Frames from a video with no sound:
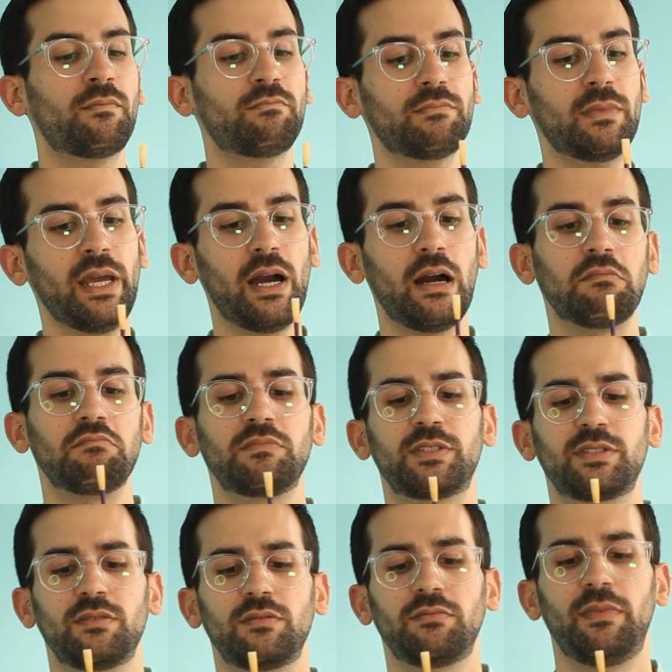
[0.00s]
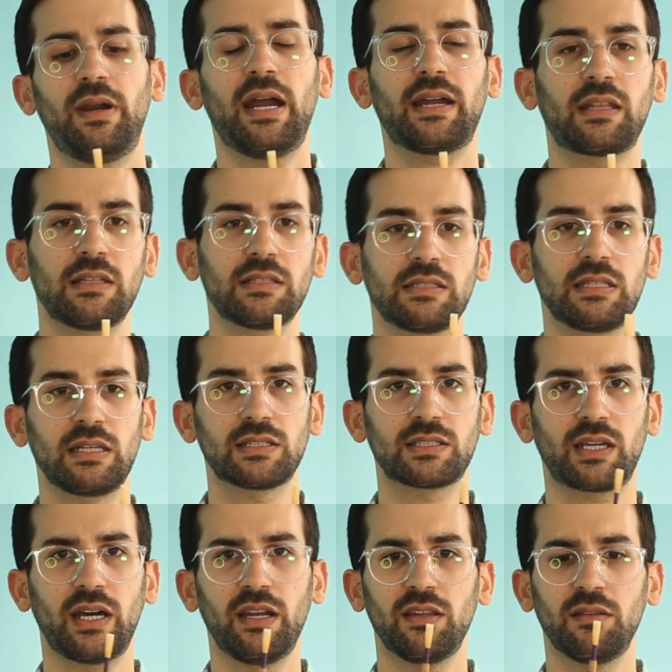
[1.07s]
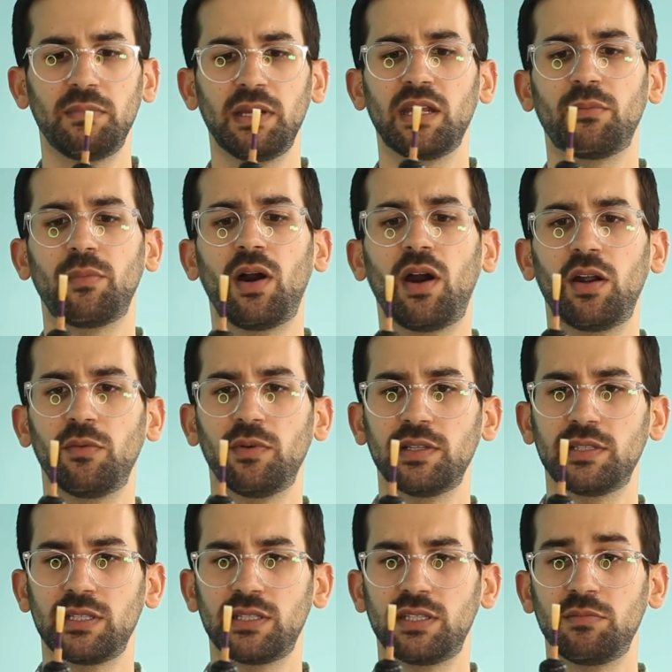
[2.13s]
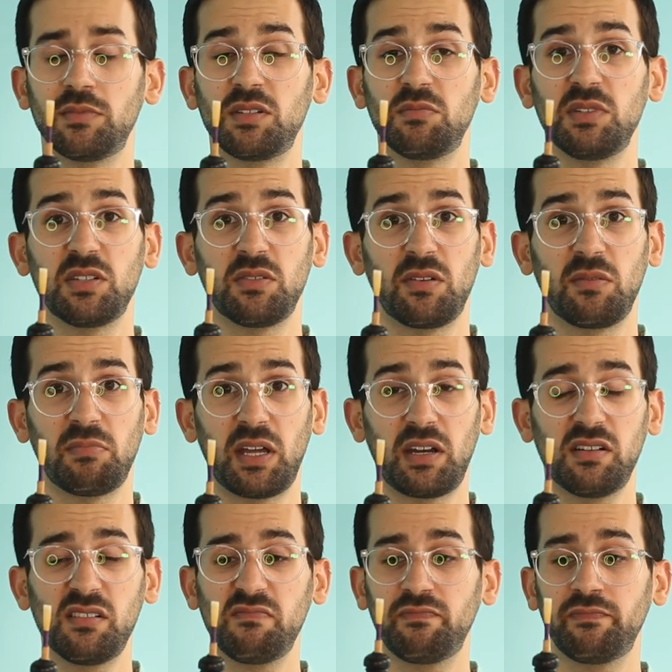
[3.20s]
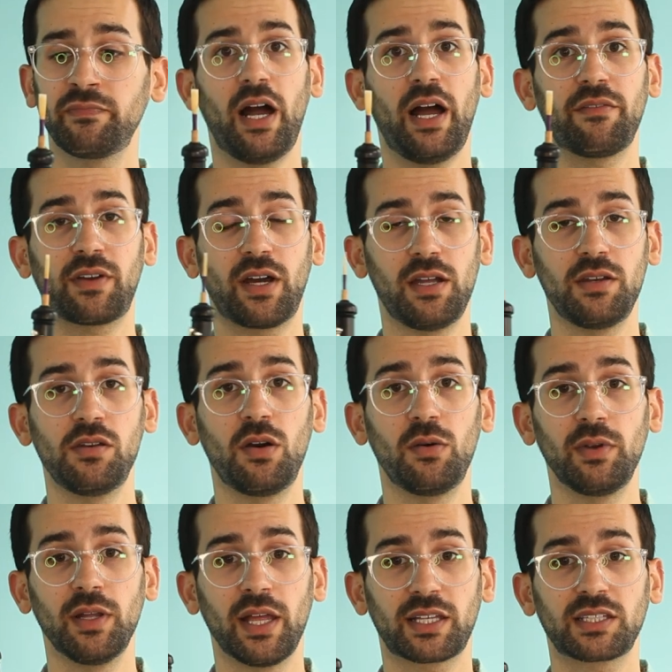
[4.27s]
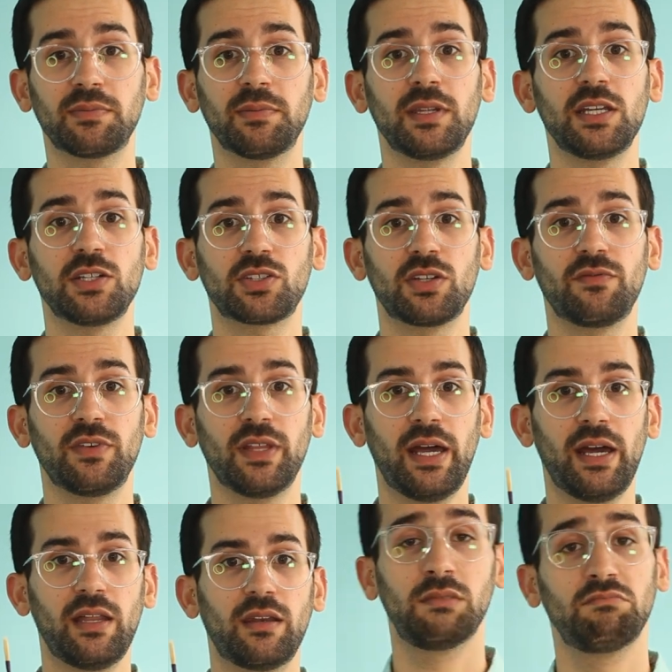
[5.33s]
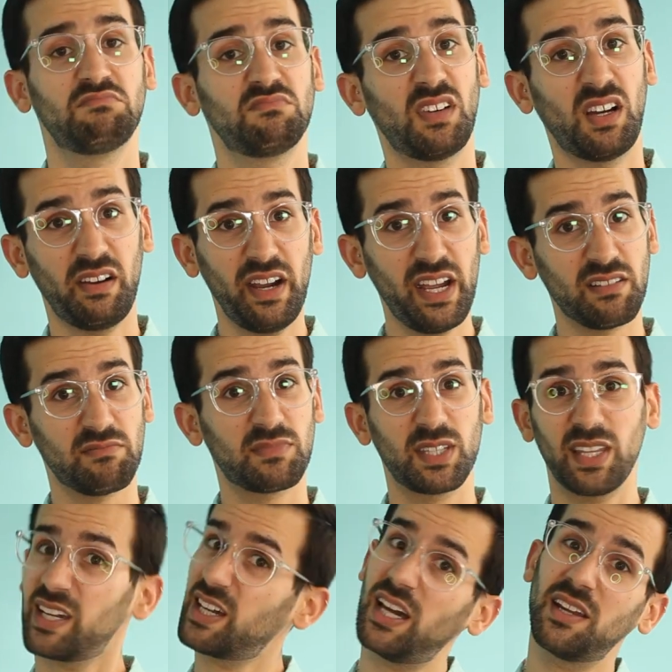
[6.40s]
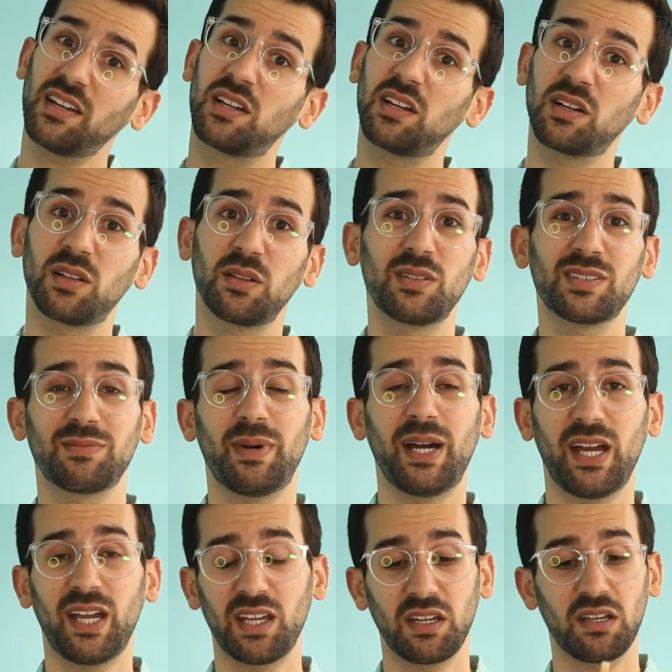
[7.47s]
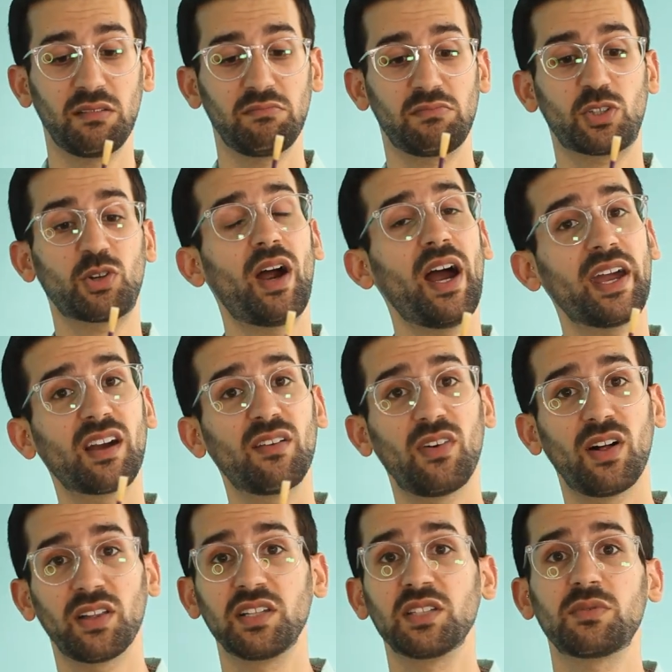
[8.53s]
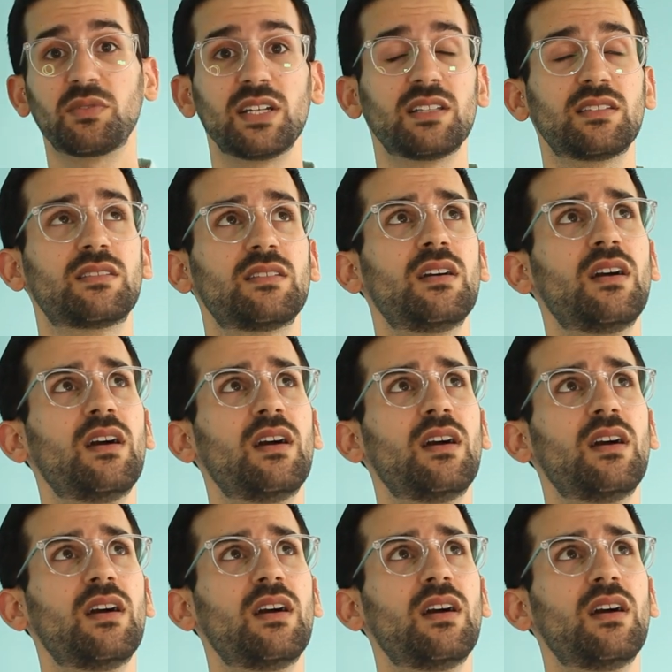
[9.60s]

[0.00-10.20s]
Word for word: Yeah, so miraculously it's kind of the medium hard ones that seem to be doing better. I've got no real explanation for that. All right, so that kind of concludes my trying of all these reeds.